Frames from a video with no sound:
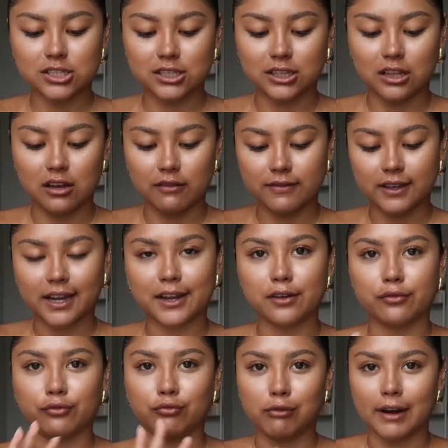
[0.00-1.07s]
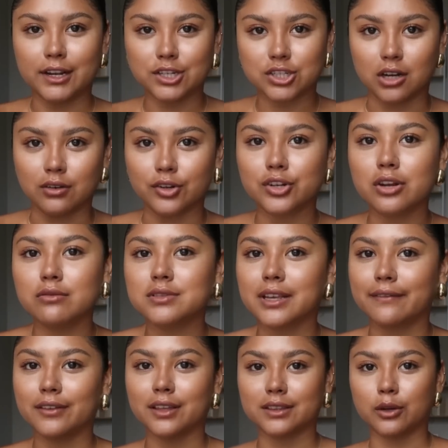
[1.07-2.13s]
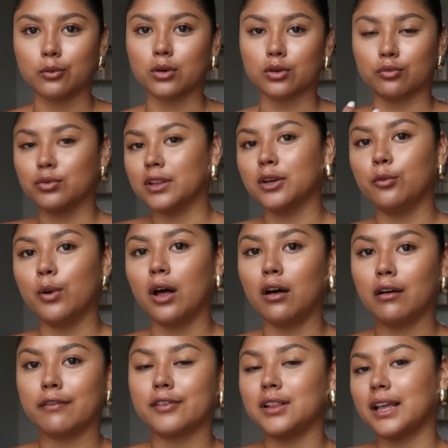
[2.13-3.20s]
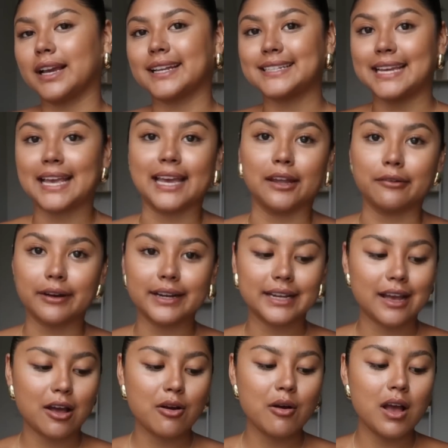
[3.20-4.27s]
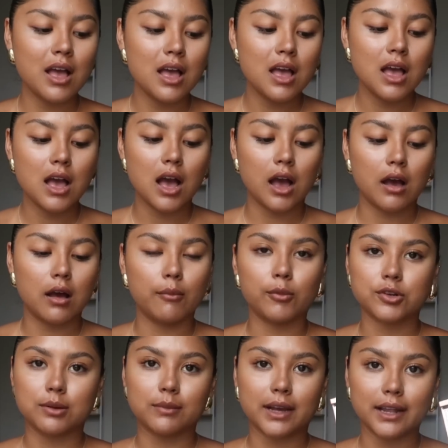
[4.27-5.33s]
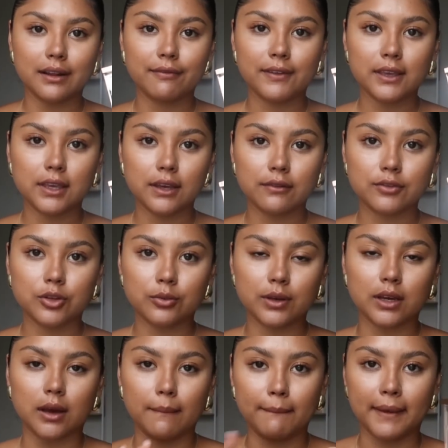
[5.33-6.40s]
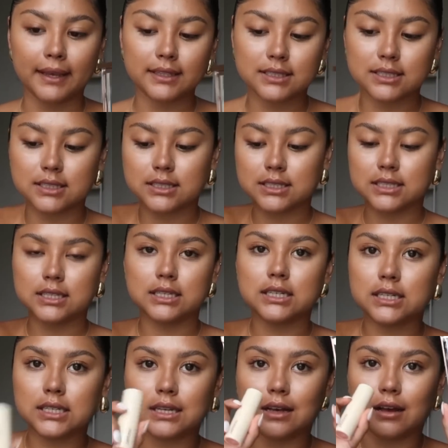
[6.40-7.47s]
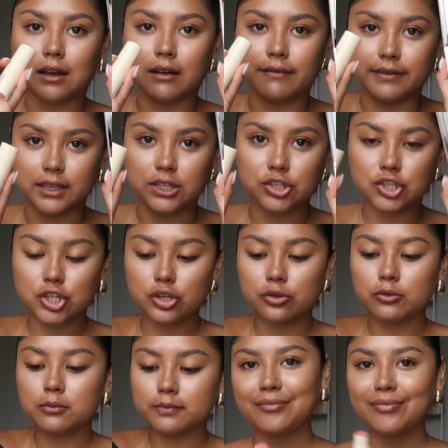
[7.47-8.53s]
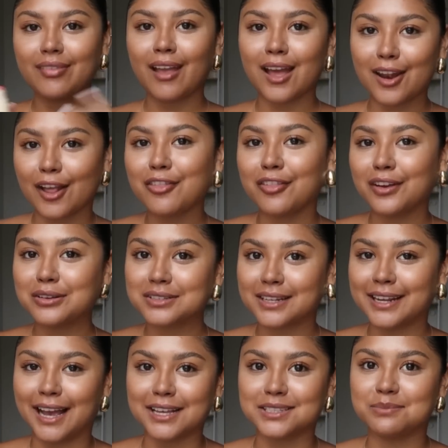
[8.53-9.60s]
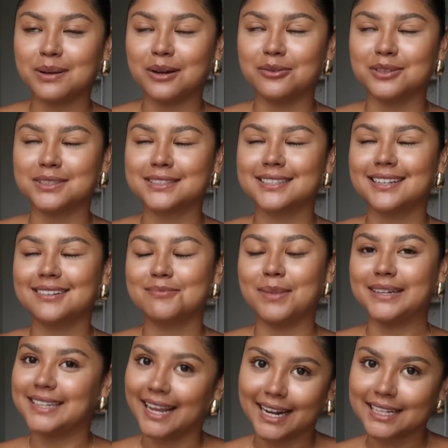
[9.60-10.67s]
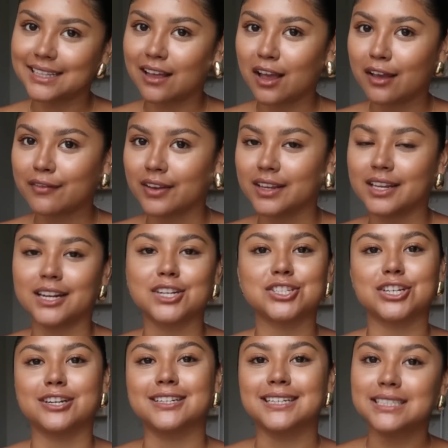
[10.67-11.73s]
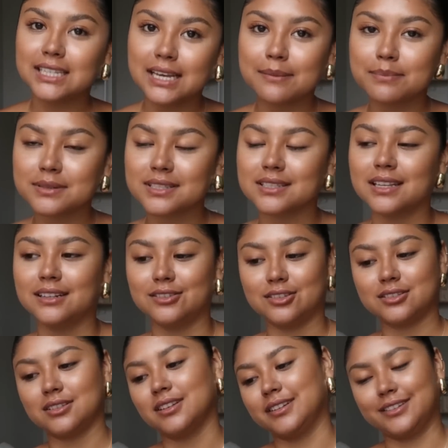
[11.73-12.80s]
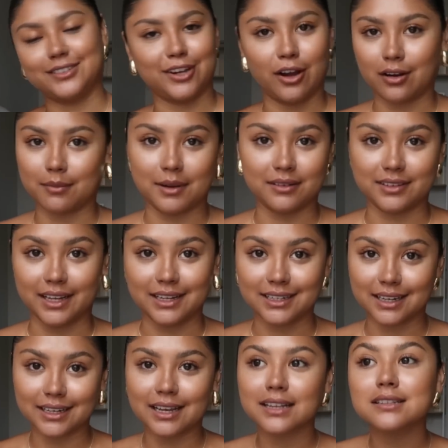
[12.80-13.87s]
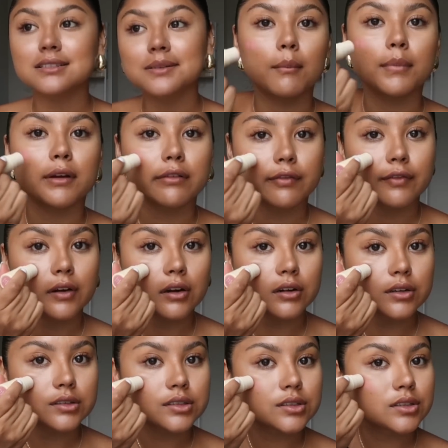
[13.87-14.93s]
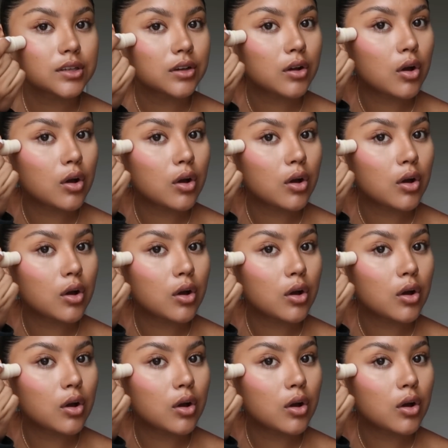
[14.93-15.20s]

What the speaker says: Love the kind of reddish undertones. I feel like they work really well for like a tan right now, which I'm kind of thinking of doing a mix of these two. Another thing I was getting asked about was my dating life and can I share any tips and just like talk about dating, I guess. But first,